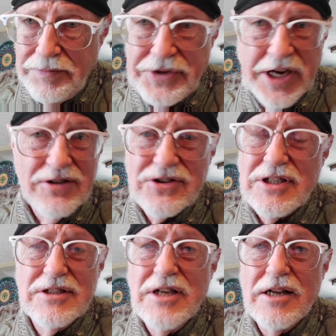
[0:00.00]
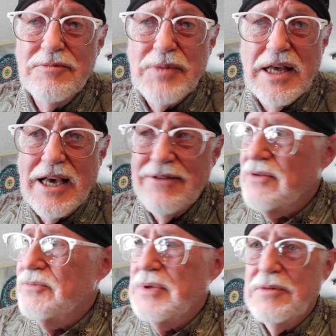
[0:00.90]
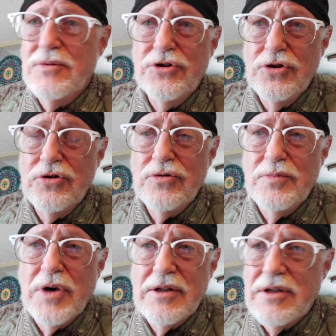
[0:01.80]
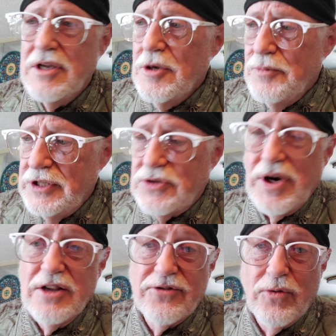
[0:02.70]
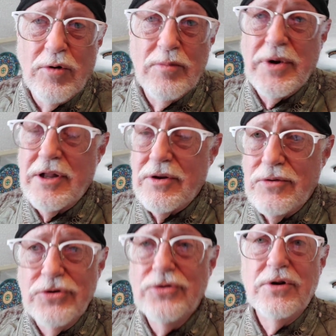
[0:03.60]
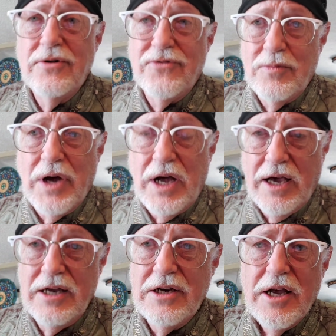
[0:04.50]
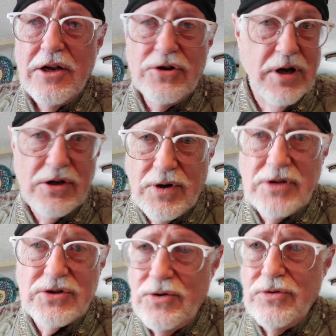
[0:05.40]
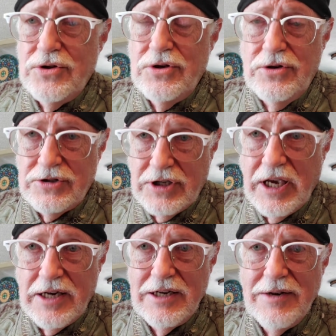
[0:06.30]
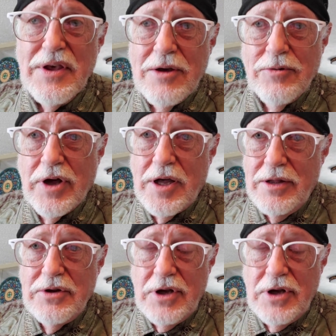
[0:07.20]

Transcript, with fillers: tells us not have be renewed by be transformed by the renewing of your mind do not trust your own understanding well